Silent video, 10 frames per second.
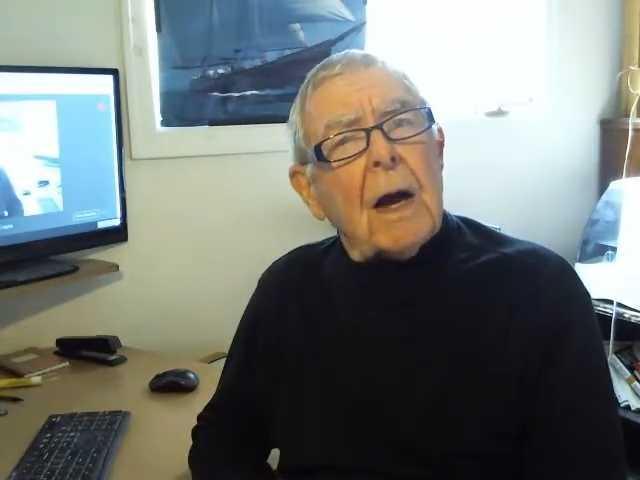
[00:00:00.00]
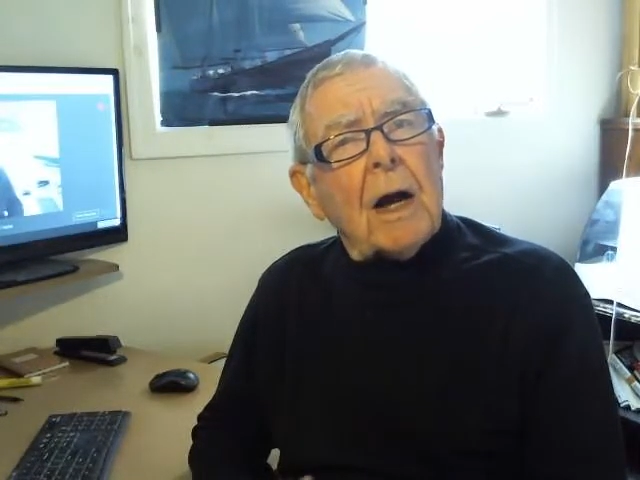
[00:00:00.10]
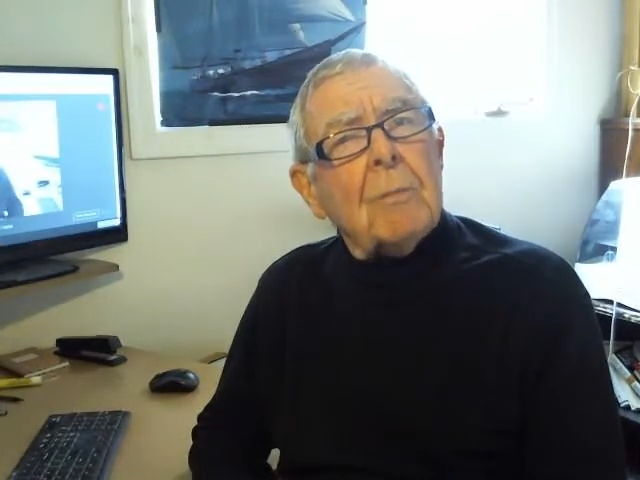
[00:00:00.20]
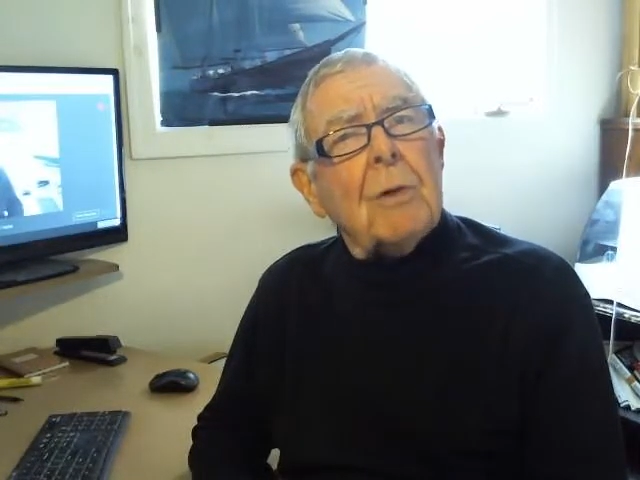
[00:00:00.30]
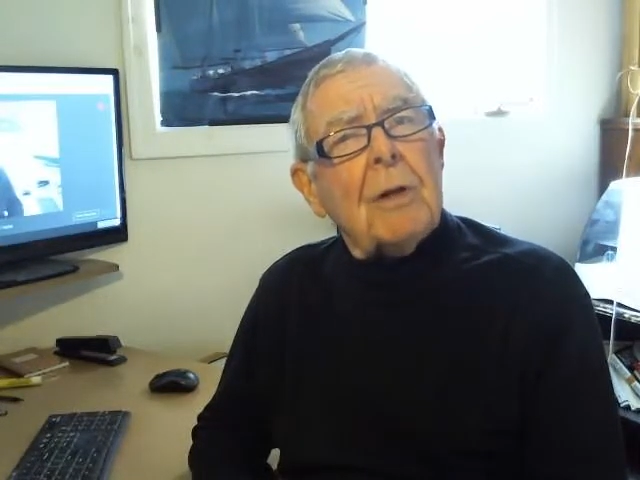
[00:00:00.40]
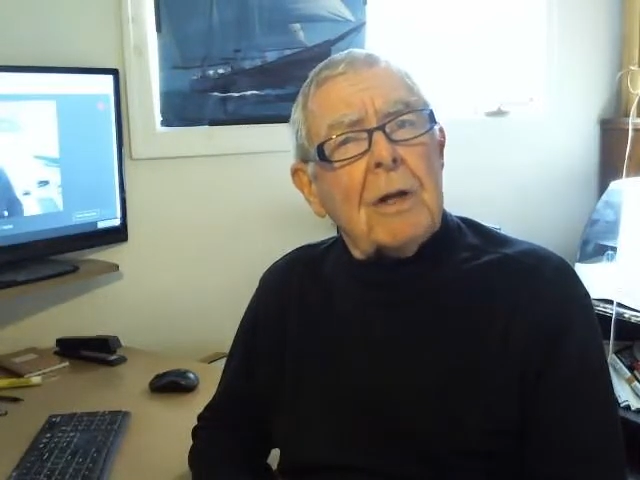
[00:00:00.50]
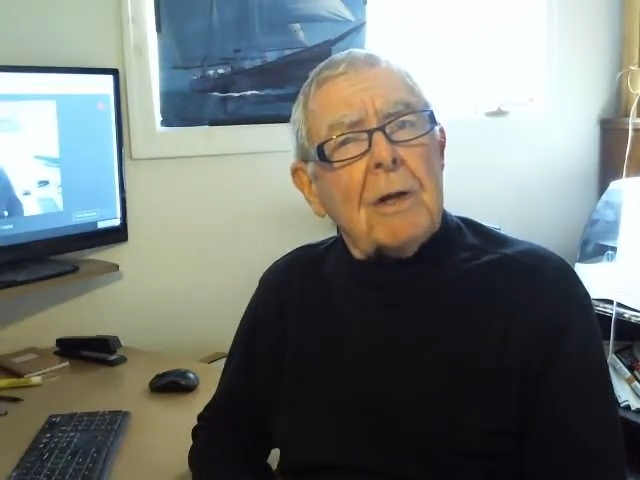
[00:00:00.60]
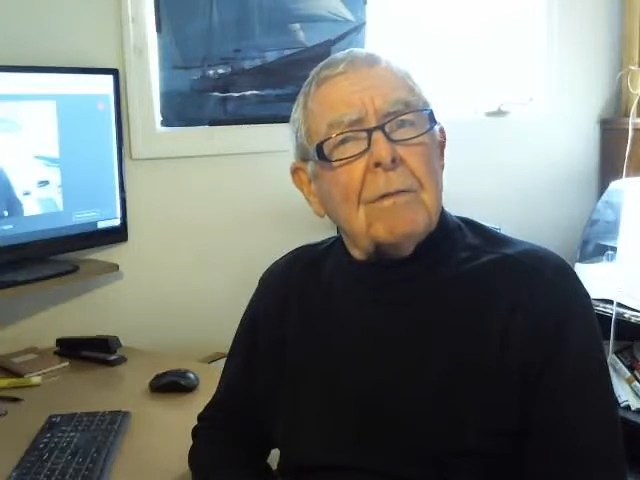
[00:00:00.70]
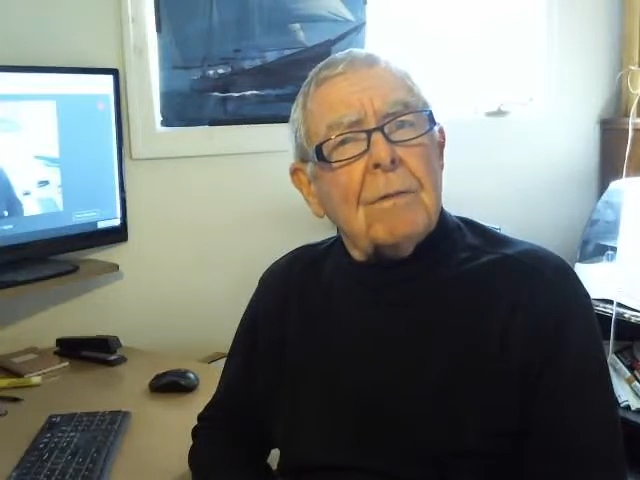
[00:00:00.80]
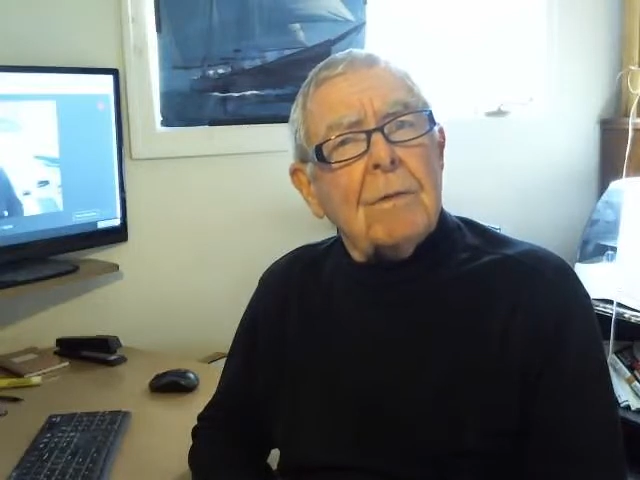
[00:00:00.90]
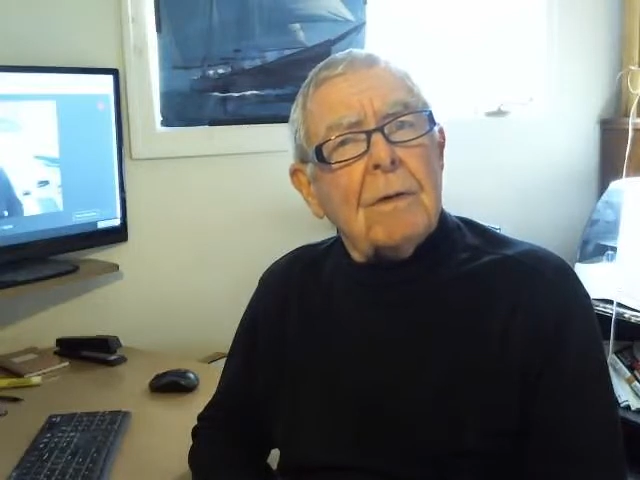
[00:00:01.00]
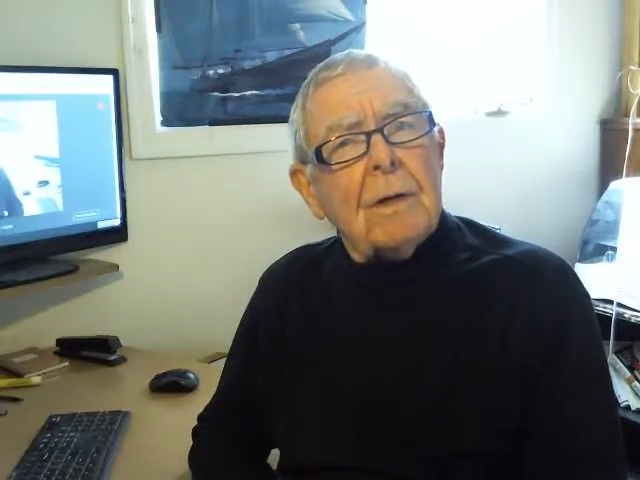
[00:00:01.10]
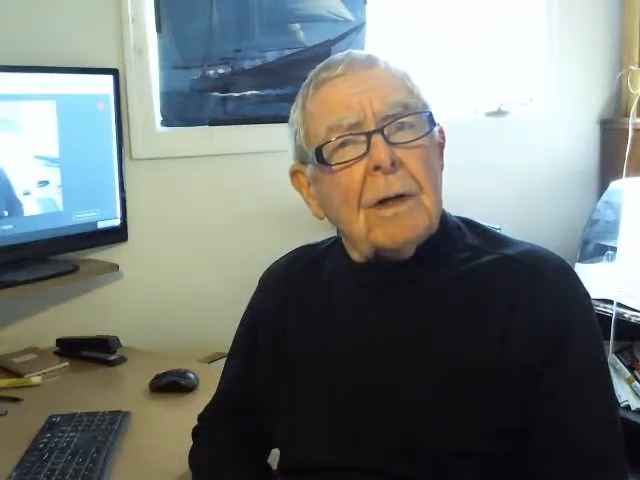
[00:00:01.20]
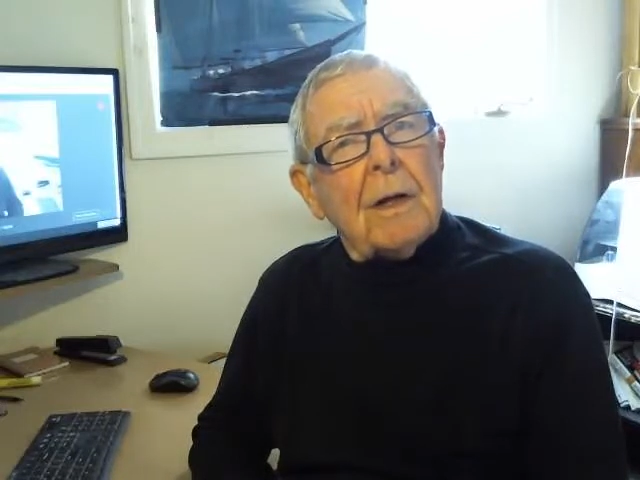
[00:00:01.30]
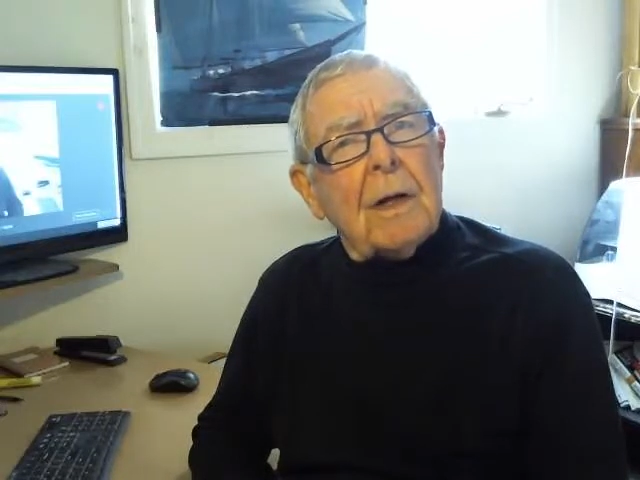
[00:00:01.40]
I believe
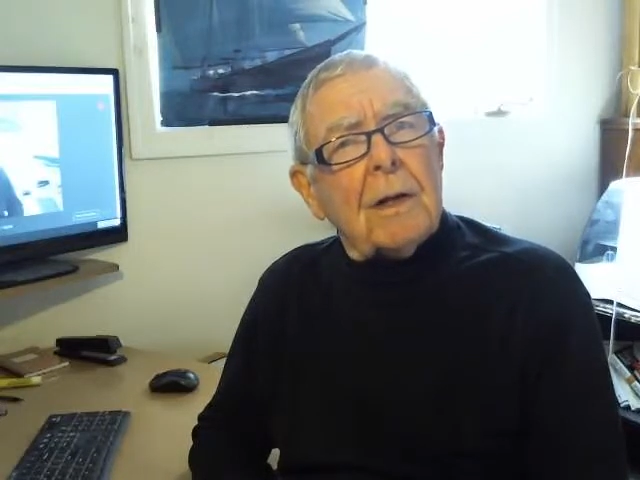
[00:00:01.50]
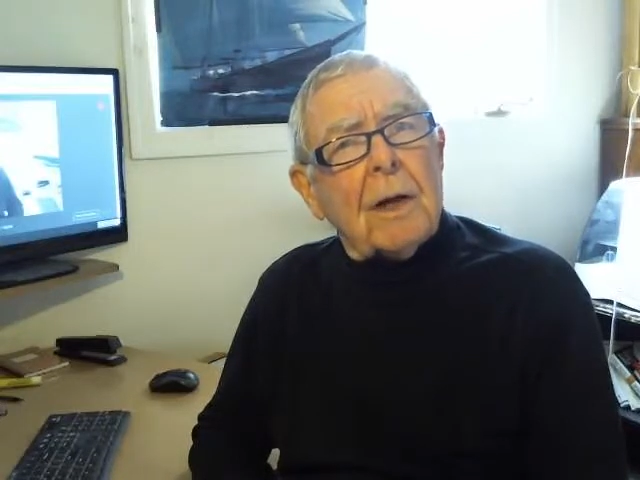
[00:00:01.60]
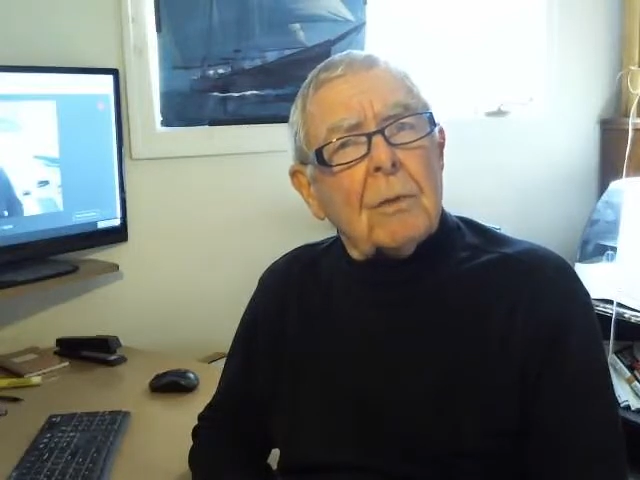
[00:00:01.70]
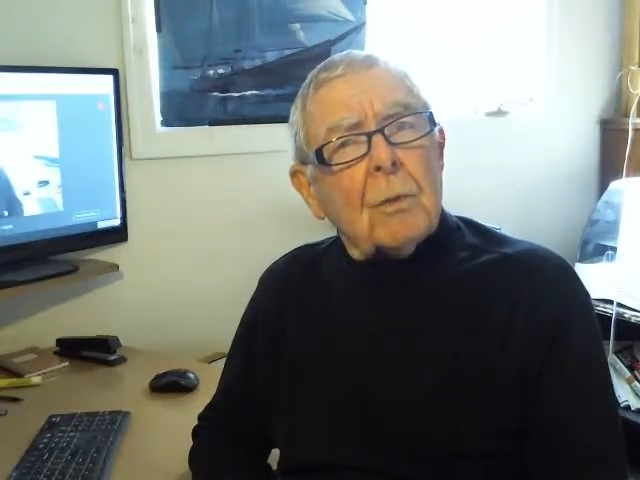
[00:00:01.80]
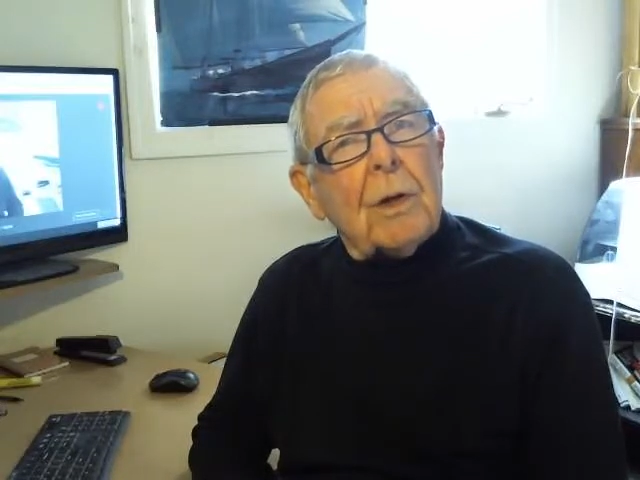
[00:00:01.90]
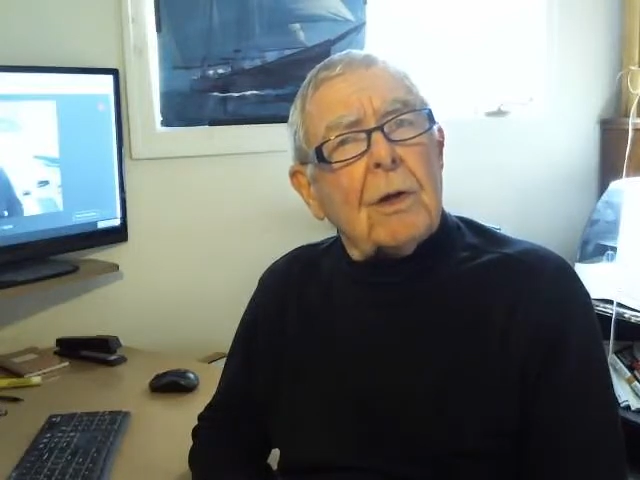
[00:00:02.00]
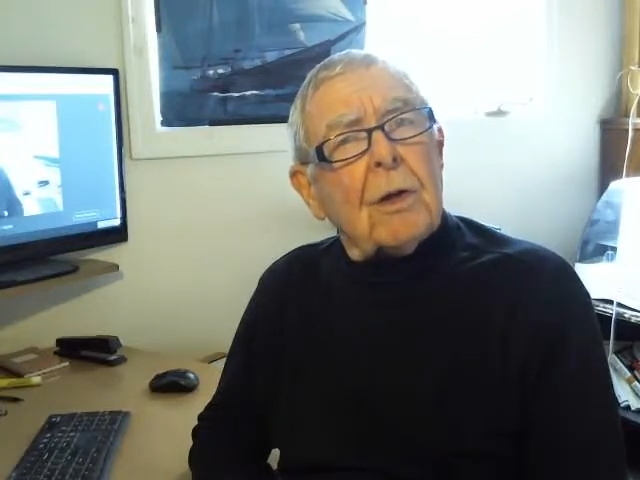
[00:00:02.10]
that we